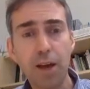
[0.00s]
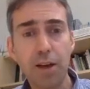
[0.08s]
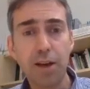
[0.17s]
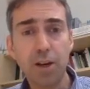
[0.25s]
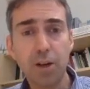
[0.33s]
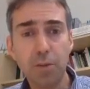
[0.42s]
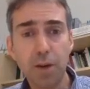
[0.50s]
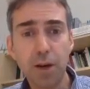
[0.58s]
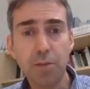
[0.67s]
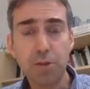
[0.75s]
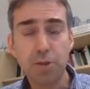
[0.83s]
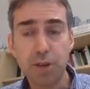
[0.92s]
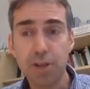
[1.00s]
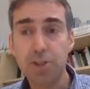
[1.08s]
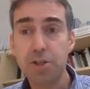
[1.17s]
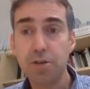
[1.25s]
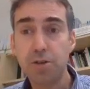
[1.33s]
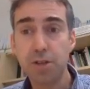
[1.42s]
It can help
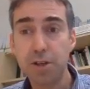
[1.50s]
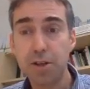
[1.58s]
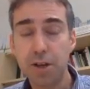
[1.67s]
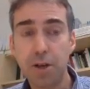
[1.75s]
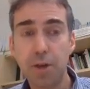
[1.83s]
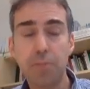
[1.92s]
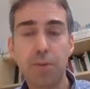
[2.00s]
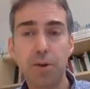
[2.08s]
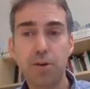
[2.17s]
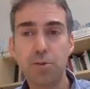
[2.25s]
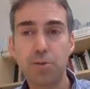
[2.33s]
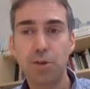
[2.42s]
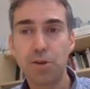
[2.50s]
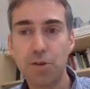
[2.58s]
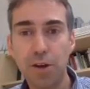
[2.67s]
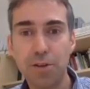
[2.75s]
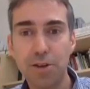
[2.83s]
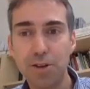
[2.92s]
track students' learning, because one of
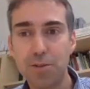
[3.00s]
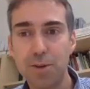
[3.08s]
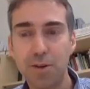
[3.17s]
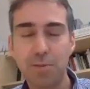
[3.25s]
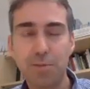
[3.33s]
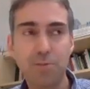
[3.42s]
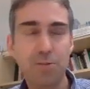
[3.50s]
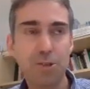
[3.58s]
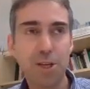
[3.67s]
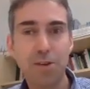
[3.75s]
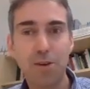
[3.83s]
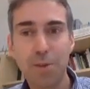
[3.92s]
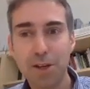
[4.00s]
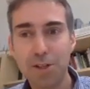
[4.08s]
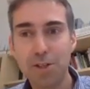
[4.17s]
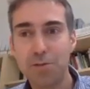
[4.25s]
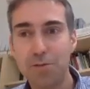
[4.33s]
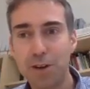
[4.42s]
the great things about receiving a
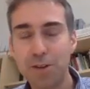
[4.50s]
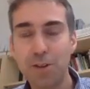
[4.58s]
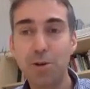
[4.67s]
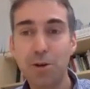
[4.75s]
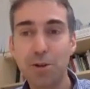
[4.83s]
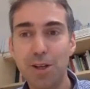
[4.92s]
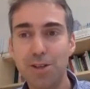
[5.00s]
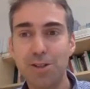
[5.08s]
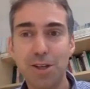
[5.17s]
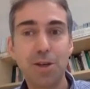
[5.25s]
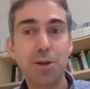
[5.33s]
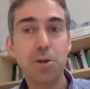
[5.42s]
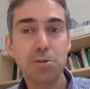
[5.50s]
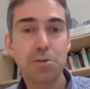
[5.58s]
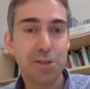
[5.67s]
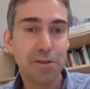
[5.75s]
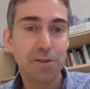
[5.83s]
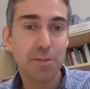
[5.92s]
badge is the fact that you can then see
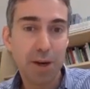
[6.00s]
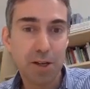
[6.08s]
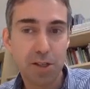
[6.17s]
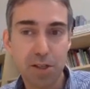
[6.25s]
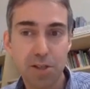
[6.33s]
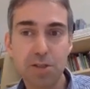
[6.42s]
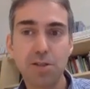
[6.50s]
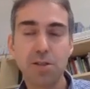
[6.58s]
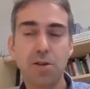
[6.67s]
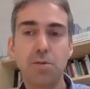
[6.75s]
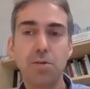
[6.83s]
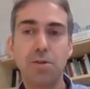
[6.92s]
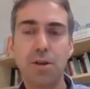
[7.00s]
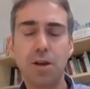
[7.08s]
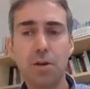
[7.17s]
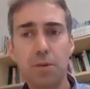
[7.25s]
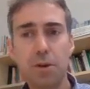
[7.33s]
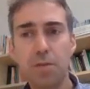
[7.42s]
who's received the badges. So
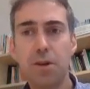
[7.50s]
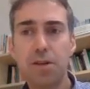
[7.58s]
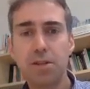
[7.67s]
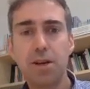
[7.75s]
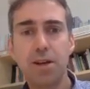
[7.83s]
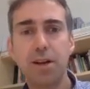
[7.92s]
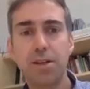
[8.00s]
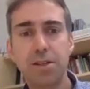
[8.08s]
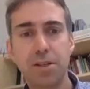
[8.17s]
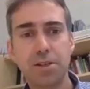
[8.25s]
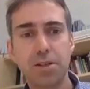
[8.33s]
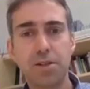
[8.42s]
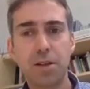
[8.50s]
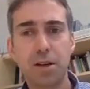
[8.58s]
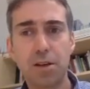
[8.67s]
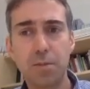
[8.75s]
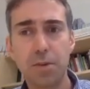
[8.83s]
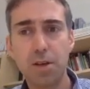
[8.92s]
going back to the analytics,
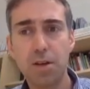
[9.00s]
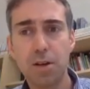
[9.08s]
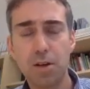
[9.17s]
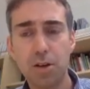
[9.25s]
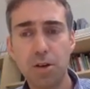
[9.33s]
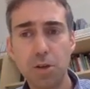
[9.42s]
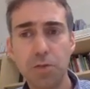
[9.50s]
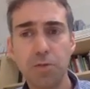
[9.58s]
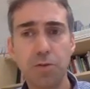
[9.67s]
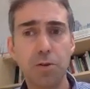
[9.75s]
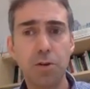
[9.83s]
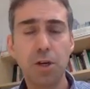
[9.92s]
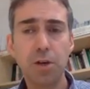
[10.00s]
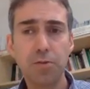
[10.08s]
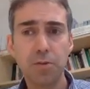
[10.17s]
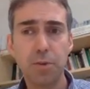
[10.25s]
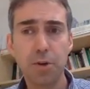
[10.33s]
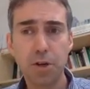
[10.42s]
that can be useful for
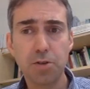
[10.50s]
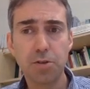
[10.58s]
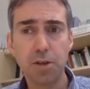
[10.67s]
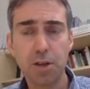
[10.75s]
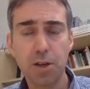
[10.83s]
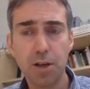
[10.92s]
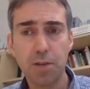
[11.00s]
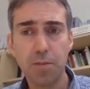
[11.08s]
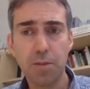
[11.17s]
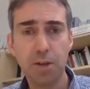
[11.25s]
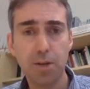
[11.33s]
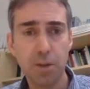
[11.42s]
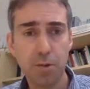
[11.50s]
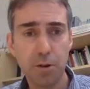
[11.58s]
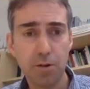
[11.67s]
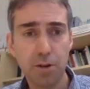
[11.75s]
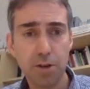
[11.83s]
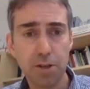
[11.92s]
monitoring learner
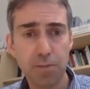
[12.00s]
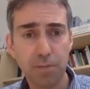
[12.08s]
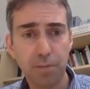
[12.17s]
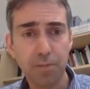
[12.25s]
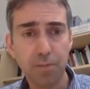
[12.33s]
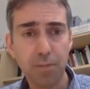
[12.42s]
progress.